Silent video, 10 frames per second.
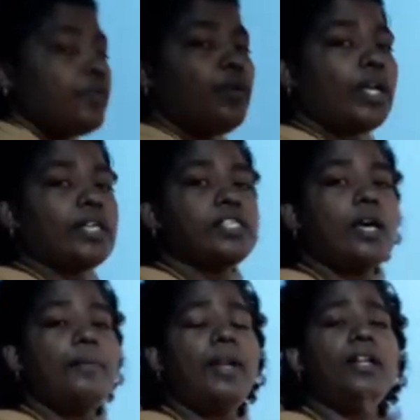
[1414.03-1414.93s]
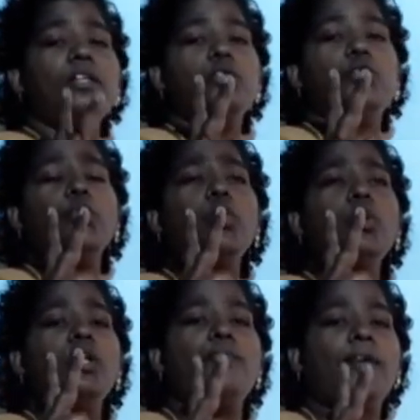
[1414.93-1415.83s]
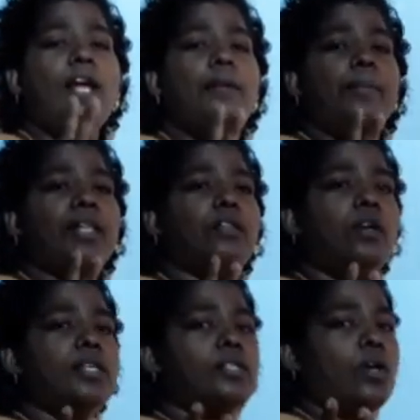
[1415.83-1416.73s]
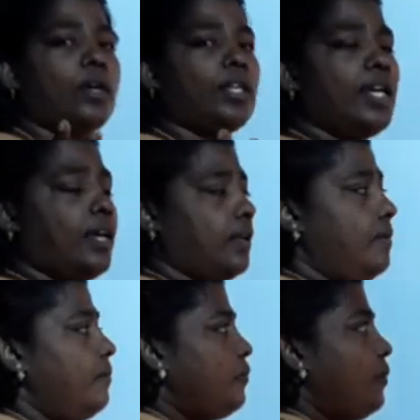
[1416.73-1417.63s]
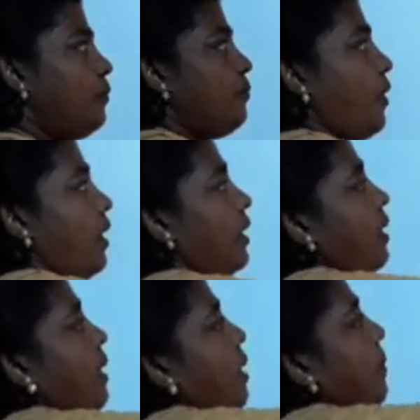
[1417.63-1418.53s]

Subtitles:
for example, 2 different methods are there for